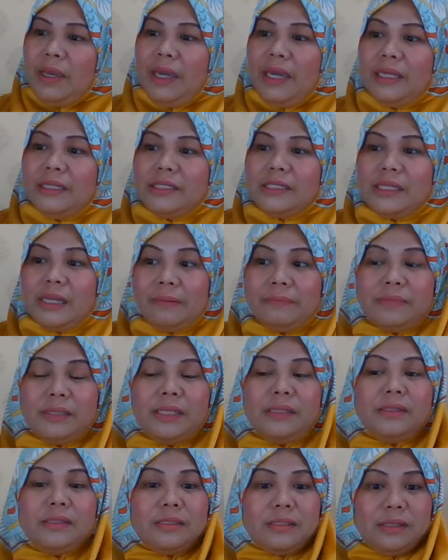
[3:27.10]
In some
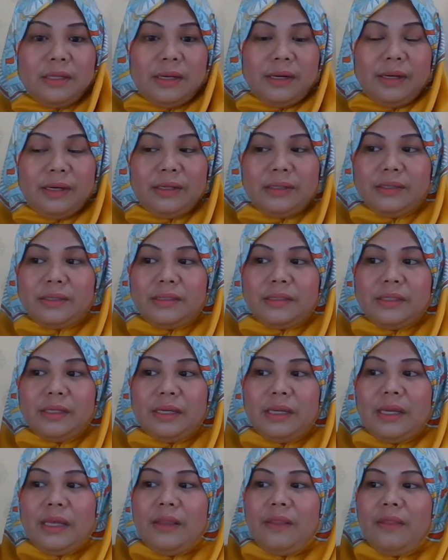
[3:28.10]
instances,
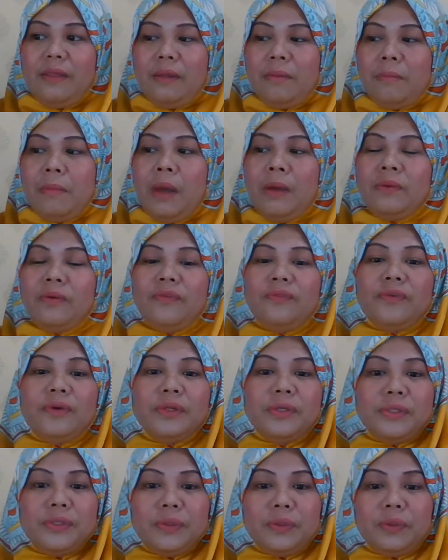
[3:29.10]
the amount of
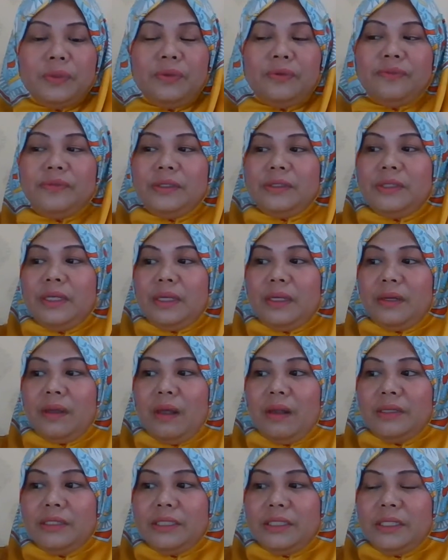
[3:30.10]
control of the
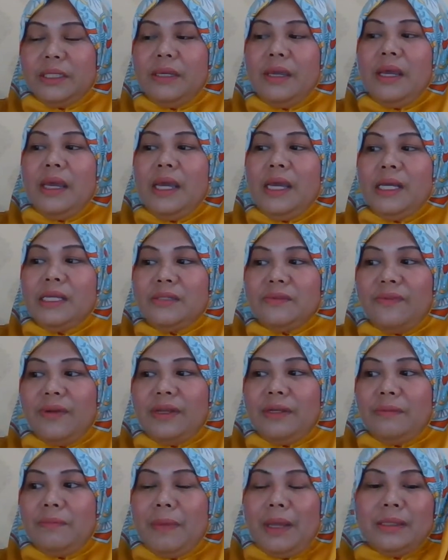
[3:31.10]
technology is
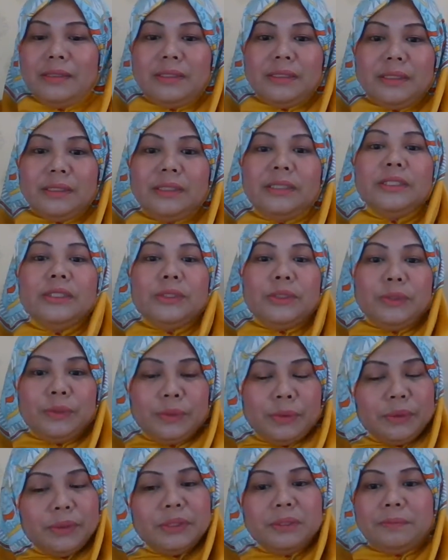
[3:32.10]
fundamental
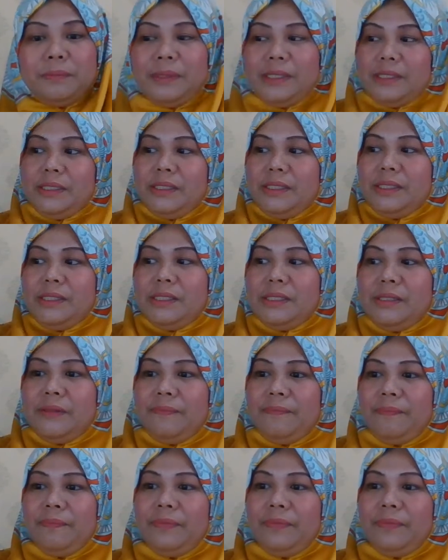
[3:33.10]
to the business.